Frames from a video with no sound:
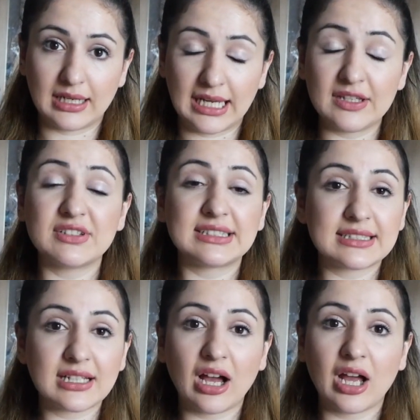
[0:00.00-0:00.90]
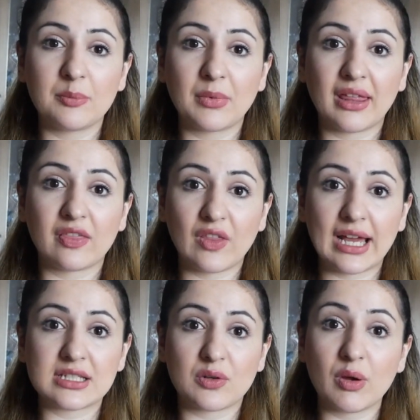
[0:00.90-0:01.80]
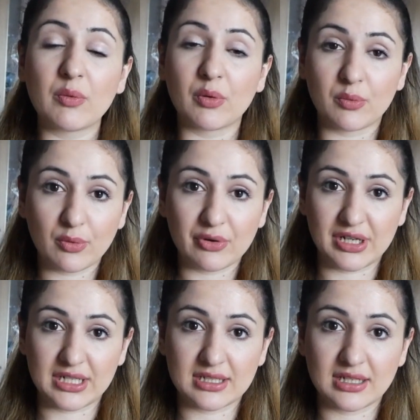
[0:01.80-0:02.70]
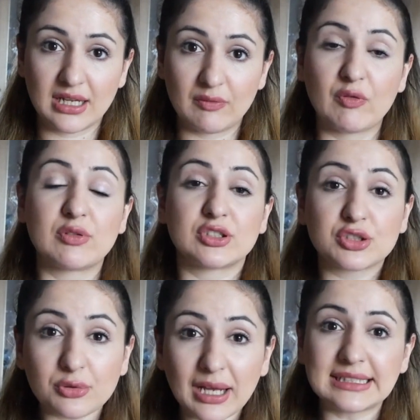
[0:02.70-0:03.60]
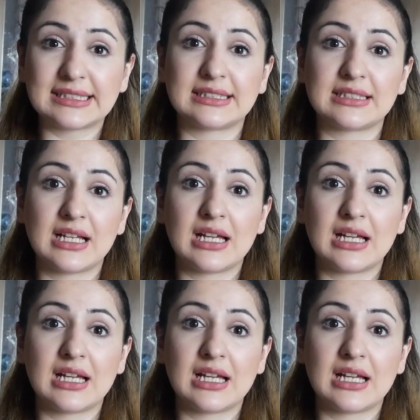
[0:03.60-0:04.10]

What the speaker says: It was the time that we were worried, we were stressed,